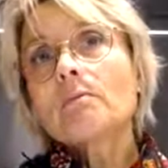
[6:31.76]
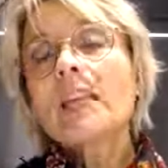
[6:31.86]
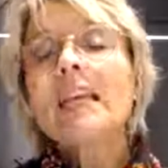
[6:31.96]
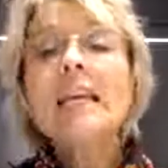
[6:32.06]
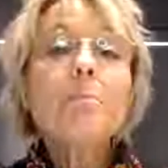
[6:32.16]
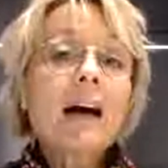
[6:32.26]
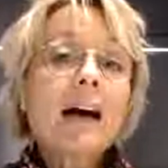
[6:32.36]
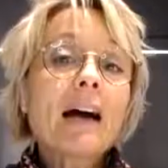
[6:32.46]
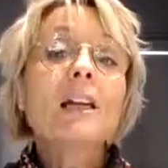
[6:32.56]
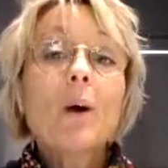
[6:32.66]

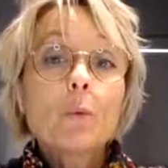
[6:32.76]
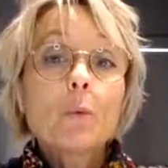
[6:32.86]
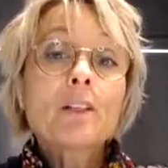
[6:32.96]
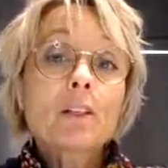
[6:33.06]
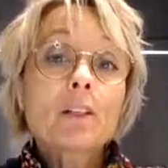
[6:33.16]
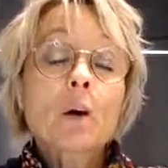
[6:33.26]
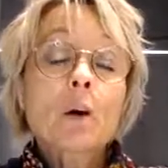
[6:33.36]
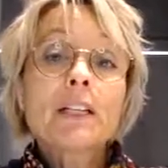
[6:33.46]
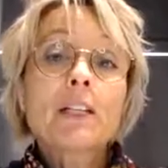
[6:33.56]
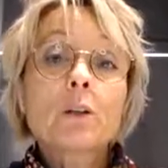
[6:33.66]
impact what is
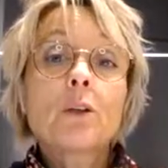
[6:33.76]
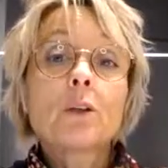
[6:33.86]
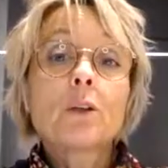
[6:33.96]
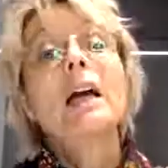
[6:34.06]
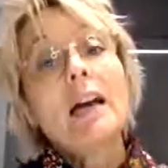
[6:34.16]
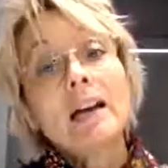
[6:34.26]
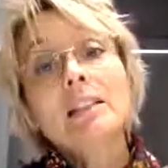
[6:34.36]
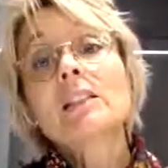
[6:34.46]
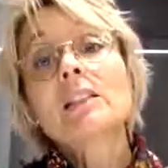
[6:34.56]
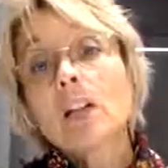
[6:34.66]
already cooked, and
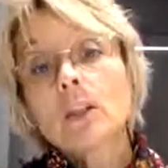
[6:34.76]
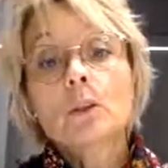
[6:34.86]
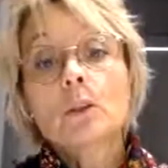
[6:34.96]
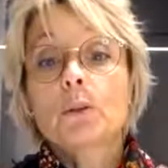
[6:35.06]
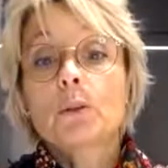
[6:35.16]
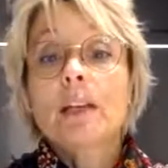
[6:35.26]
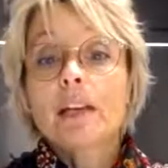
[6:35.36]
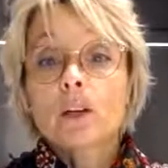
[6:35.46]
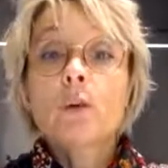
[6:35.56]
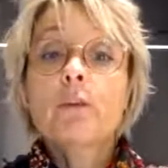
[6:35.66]
it's not good at
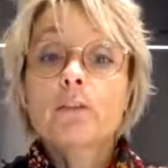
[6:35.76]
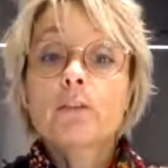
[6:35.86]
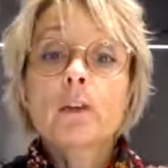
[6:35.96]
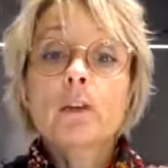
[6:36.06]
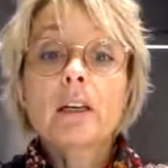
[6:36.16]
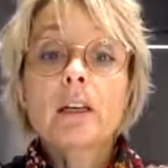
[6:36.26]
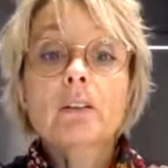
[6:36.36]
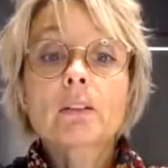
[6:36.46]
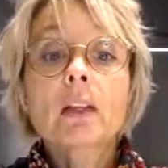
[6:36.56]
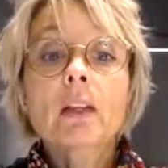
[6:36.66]
all for your health.
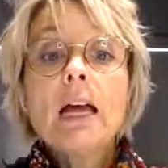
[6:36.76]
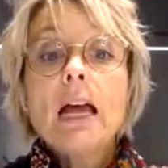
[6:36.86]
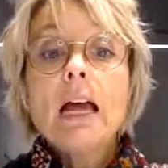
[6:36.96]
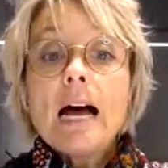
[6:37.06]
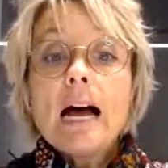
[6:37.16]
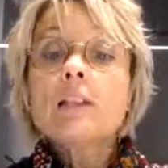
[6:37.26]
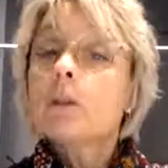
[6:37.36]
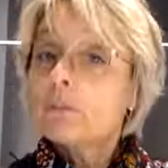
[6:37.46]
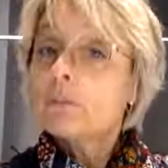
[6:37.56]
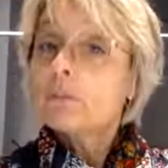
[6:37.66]
And
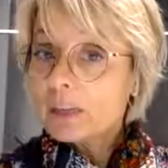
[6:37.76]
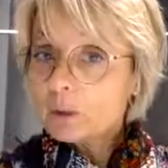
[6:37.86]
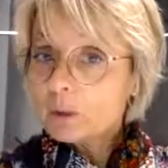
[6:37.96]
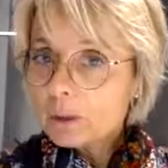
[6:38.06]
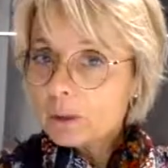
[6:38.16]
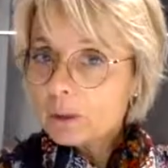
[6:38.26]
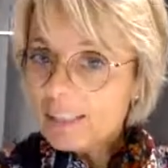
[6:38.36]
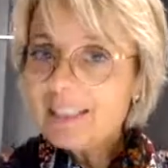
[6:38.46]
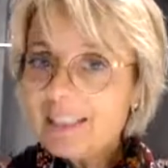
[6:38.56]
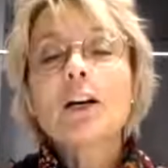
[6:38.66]
don't forget to
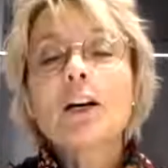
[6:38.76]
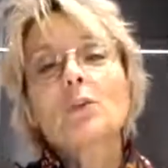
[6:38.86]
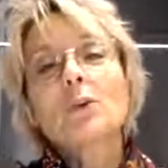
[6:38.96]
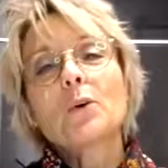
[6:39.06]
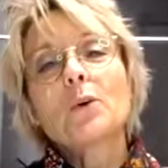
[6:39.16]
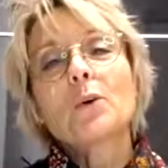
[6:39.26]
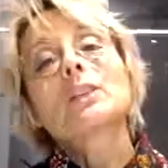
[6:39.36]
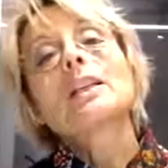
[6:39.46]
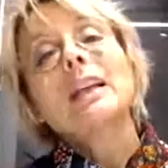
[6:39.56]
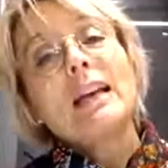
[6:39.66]
clean, of course,
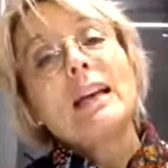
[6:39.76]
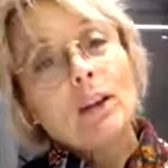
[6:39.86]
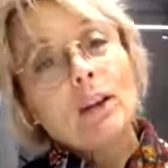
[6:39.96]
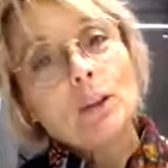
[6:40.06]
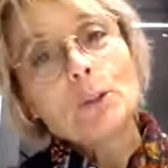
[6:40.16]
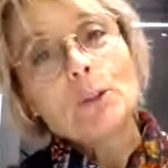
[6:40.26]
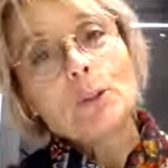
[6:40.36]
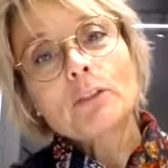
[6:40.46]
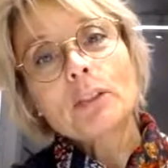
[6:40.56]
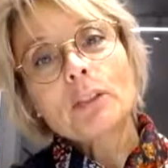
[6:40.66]
your
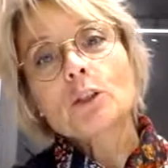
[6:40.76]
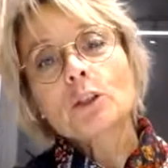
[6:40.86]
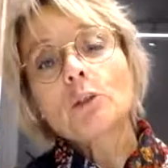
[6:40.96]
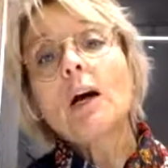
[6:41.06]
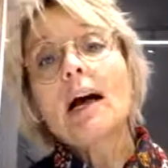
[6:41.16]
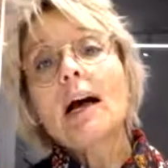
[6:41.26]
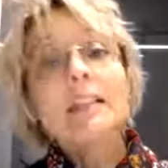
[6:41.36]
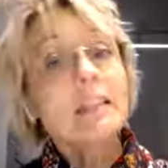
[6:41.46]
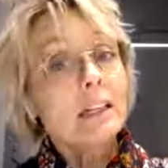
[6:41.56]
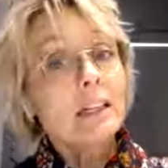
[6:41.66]
fridge too. And
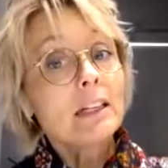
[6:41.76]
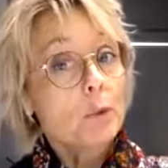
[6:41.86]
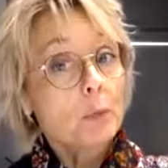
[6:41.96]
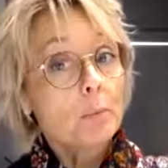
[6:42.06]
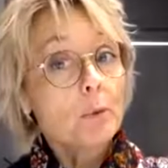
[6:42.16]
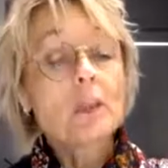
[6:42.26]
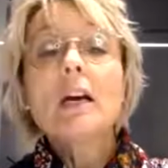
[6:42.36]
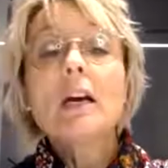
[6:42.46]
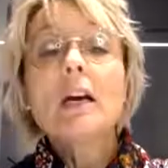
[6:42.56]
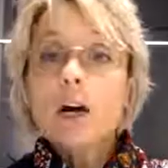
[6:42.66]
here you can put
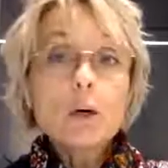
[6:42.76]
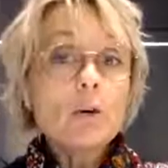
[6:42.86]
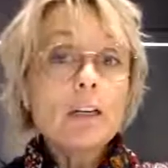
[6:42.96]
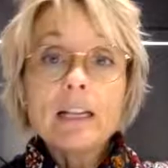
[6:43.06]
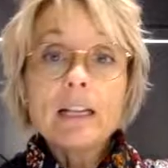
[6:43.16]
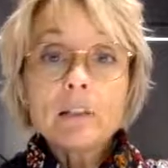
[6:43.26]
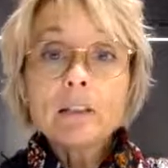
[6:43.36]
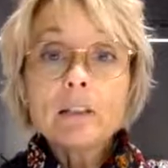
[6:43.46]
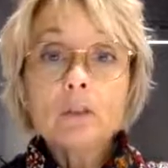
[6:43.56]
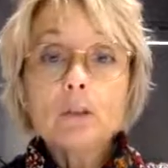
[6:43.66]
a whole lemon
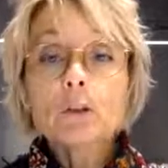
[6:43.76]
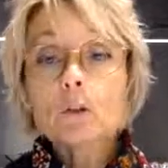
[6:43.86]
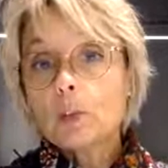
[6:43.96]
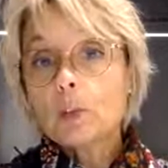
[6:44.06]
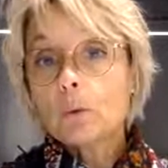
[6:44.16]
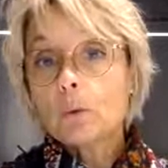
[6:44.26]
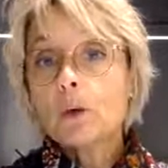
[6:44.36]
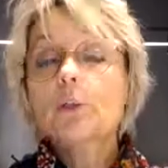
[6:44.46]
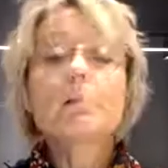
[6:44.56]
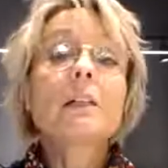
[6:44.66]
if you want to in the
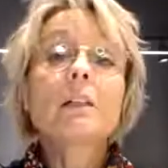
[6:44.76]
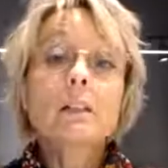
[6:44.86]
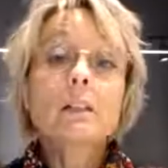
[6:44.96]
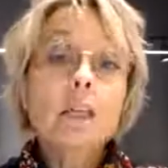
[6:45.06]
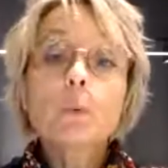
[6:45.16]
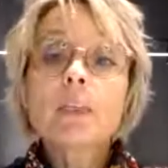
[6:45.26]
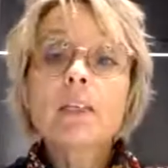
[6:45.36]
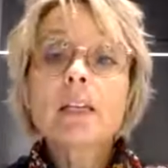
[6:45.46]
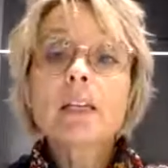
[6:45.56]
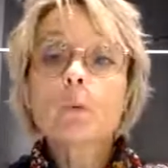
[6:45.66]
water, because it will take